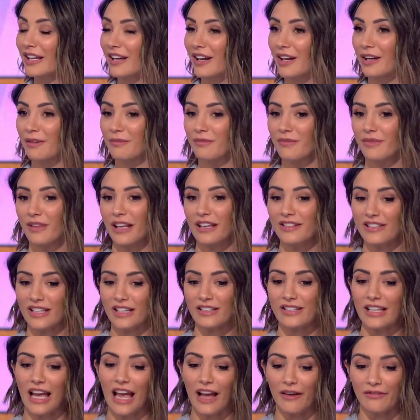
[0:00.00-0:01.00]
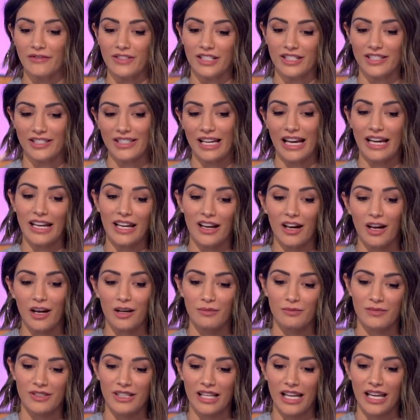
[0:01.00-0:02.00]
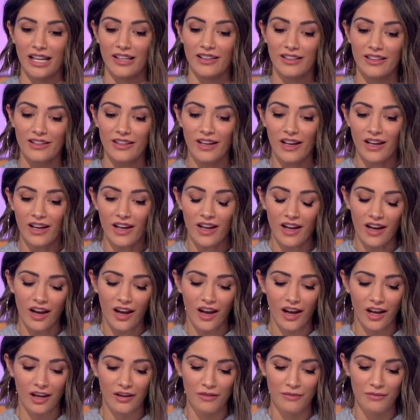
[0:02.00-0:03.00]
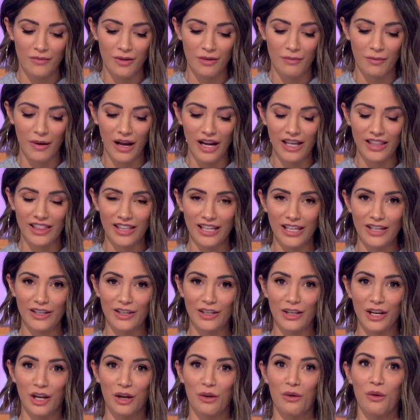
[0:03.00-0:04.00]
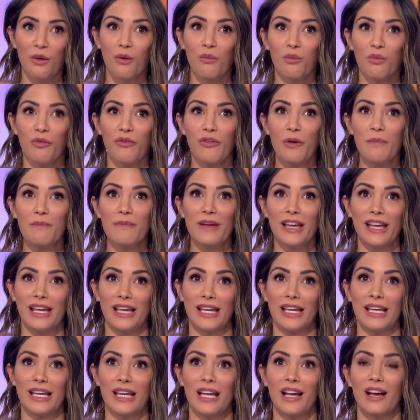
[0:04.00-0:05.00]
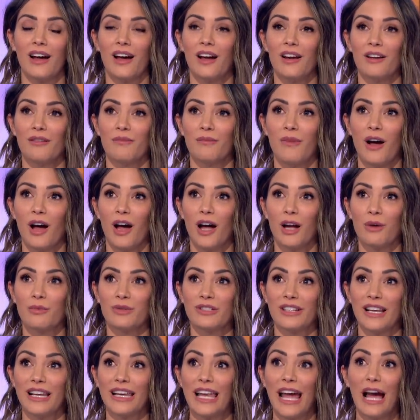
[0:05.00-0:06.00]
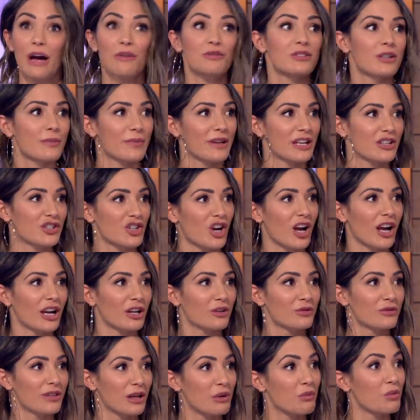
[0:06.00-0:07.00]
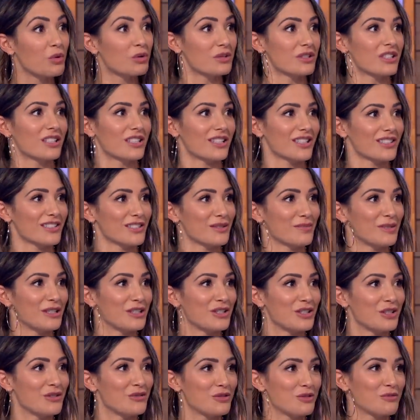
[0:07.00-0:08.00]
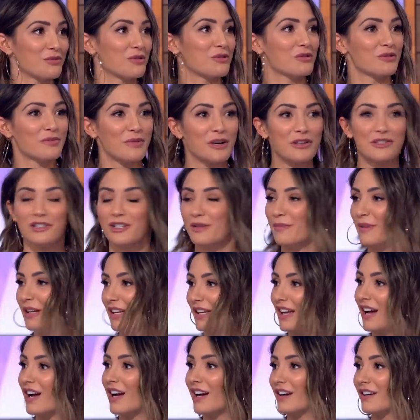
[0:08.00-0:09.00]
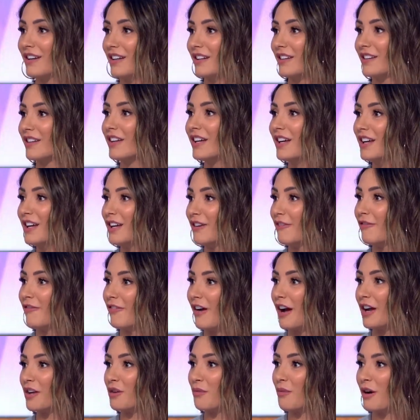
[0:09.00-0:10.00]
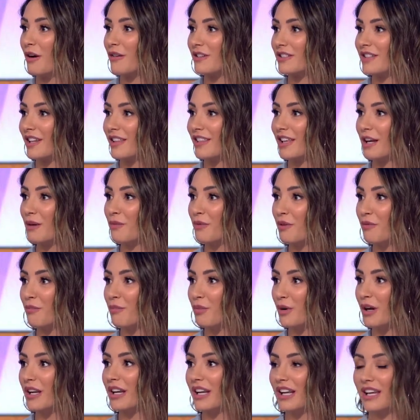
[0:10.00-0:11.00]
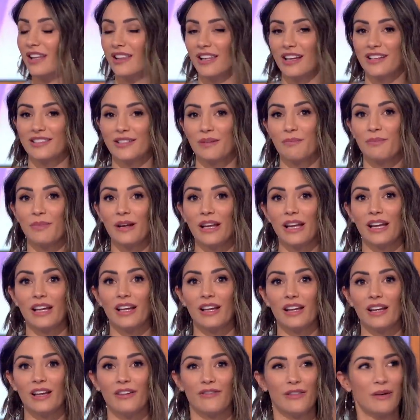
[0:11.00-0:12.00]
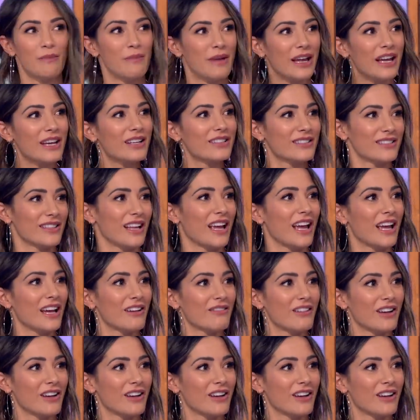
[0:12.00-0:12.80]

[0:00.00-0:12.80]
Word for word: Um, they did have to stay at arm's length. Um, but I think, you know, for me, um, I was allowed to be a child. They wanted us to be children. We were supposed to be young and fun. Whereas I think with Britney, there's a bit of a mix there.